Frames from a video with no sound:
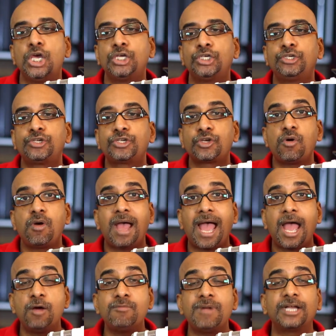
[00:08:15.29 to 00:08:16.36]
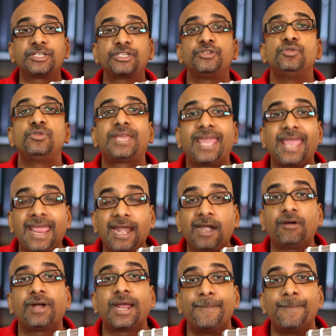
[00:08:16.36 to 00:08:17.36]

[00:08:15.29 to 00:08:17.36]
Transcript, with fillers: to show how much you care